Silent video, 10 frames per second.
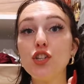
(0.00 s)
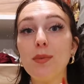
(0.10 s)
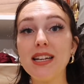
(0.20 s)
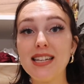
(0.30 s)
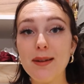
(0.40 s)
So
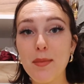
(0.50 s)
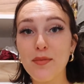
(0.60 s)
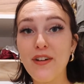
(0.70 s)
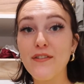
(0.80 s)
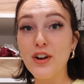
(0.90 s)
my tip
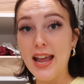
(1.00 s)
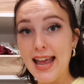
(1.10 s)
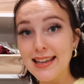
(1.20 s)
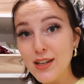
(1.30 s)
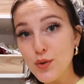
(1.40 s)
number 5 for
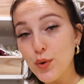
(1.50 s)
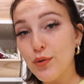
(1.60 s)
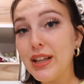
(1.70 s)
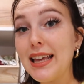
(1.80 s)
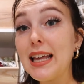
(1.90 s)
hanging
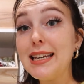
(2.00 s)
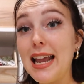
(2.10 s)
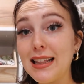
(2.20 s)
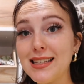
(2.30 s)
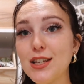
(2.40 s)
jewelry, like
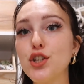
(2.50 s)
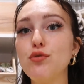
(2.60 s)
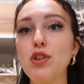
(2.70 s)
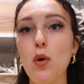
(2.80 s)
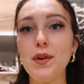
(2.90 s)
necklaces,
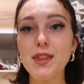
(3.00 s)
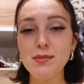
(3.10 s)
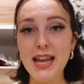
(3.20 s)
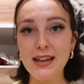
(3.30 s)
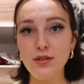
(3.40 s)
you don't want
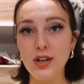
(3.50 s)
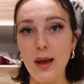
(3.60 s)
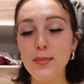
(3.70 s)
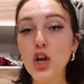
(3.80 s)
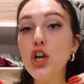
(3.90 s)
them tangled
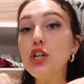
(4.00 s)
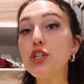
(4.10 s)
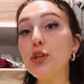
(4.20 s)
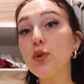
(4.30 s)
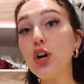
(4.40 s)
up.
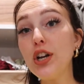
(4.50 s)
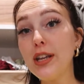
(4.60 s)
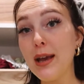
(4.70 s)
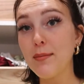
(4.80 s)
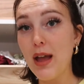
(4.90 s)
So you
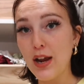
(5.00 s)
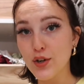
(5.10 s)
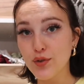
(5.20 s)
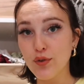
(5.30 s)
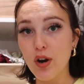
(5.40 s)
could get
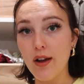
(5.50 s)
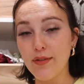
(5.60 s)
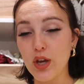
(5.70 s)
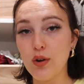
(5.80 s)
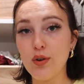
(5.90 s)
extra
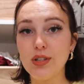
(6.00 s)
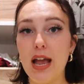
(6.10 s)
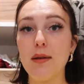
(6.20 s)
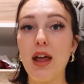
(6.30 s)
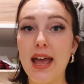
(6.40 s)
of those
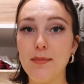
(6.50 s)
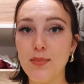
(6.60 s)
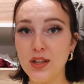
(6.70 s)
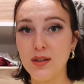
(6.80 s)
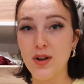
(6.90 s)
and
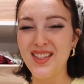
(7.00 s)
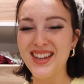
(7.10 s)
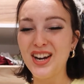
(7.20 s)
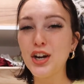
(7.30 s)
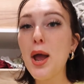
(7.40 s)
put them all
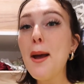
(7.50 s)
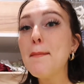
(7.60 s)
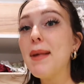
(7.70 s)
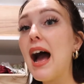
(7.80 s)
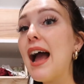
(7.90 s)
there,
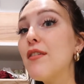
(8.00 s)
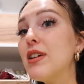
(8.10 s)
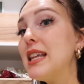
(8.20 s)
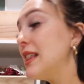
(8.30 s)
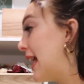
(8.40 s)
but I really